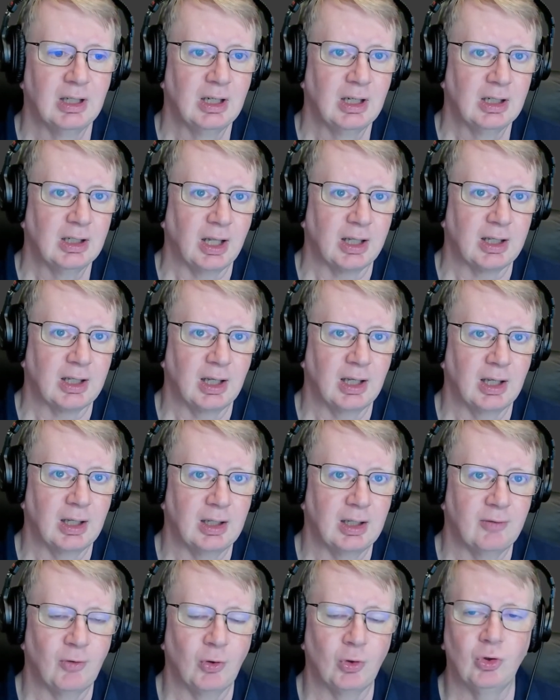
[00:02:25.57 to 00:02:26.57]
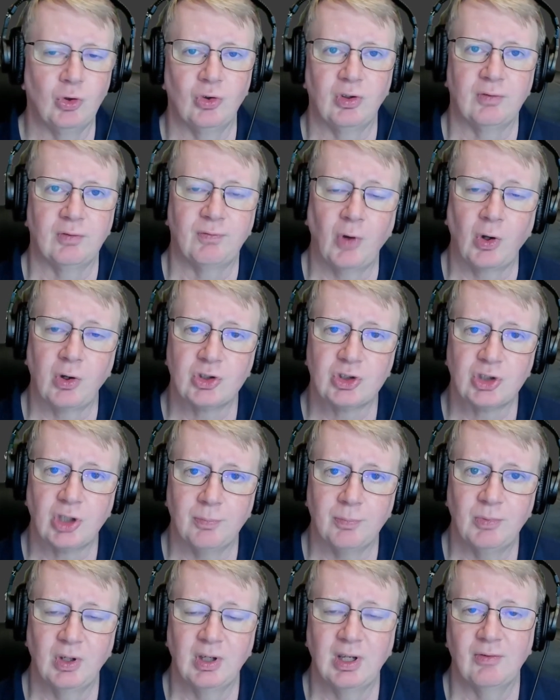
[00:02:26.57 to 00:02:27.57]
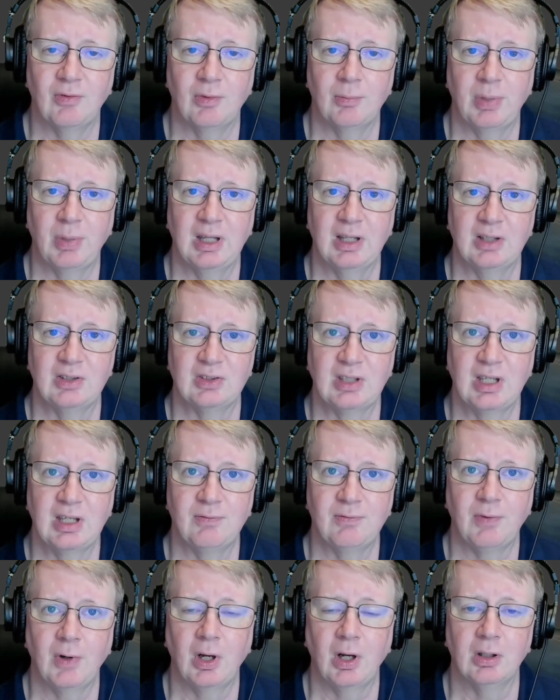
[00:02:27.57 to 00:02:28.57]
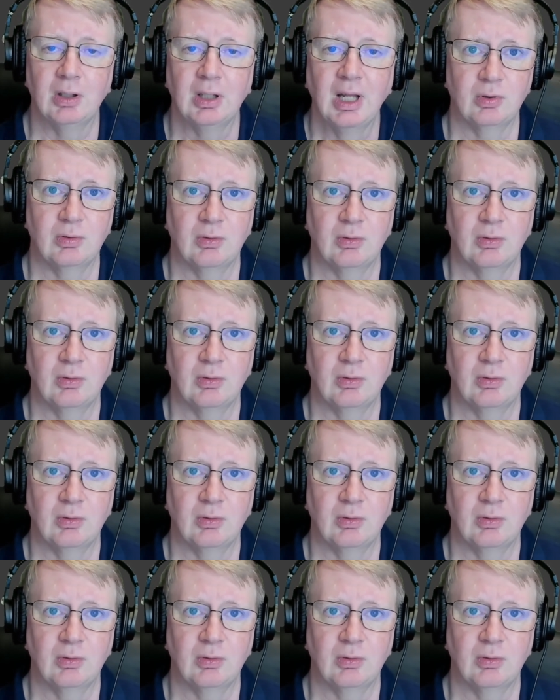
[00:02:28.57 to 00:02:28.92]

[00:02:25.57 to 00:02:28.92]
Like if you're using Photoshop, you'd have a PSD file,